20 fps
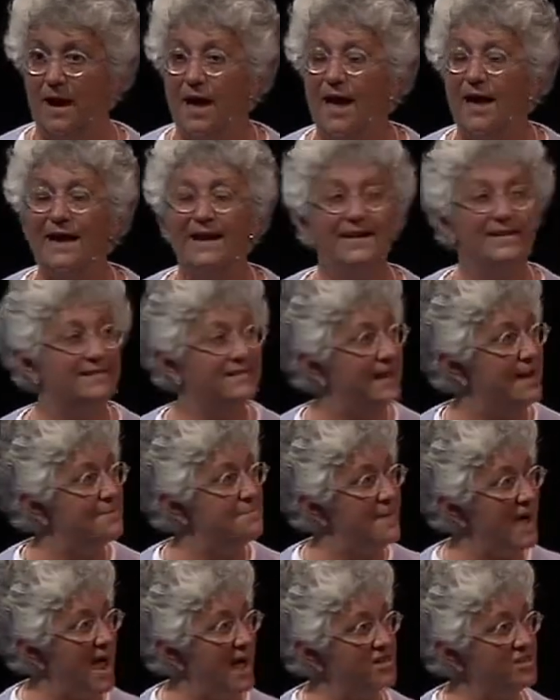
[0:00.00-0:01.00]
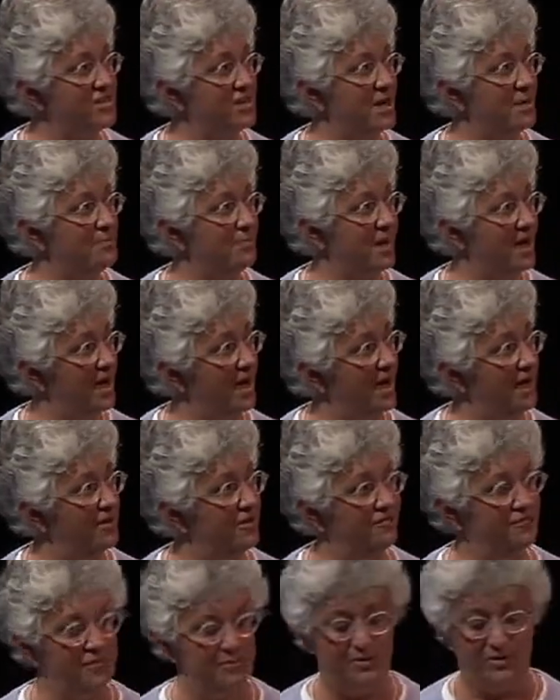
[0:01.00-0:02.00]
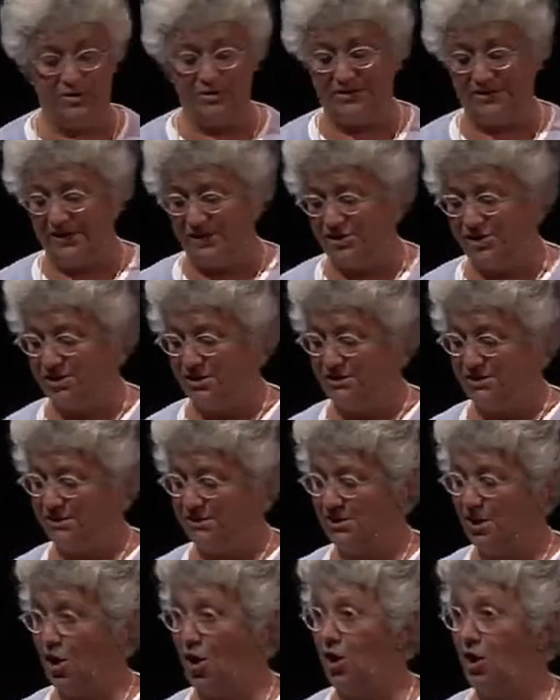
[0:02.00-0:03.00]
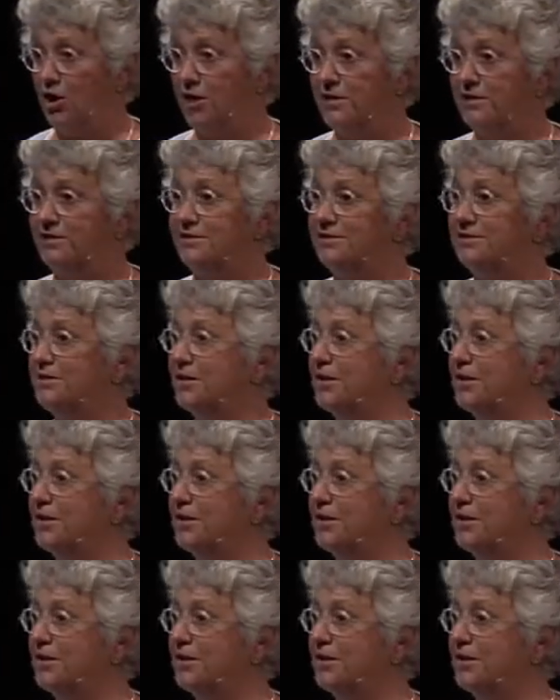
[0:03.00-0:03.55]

It is a mashup of musicians, artists,